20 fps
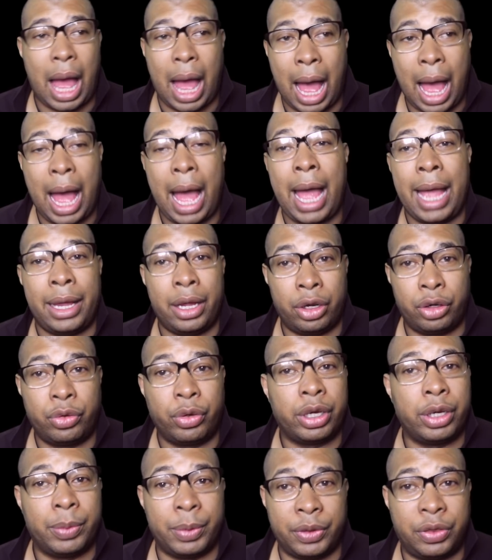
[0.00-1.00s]
I
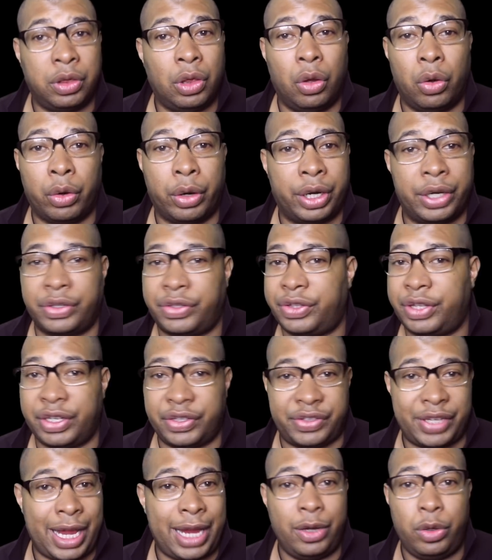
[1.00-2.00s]
agree with Lawrence.
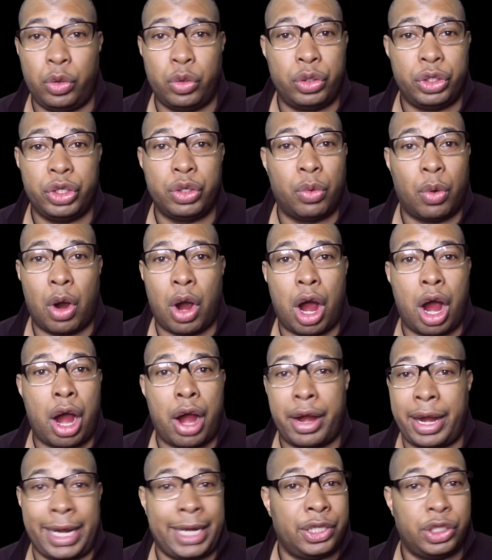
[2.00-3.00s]
This ain't who you
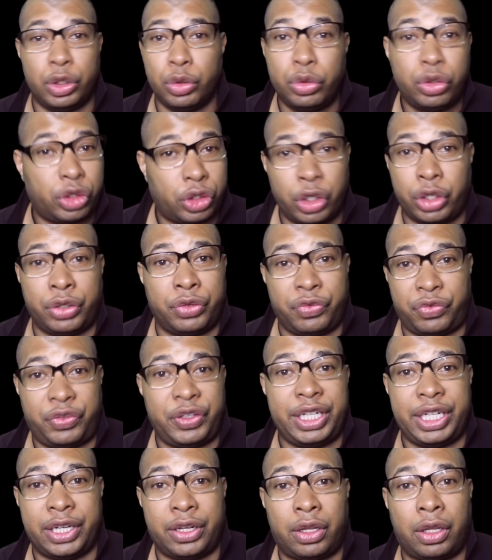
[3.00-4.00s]
are and you shouldn't
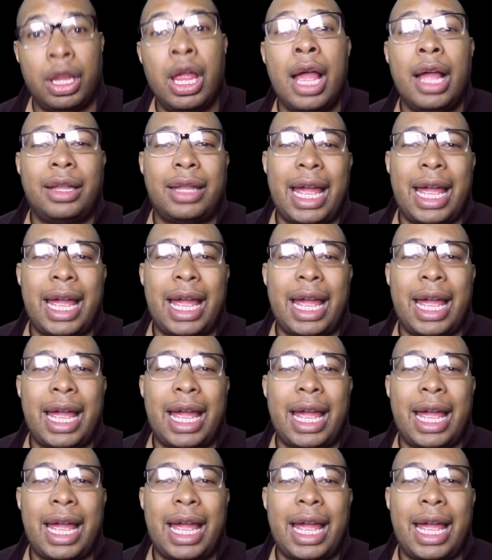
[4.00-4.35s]
feel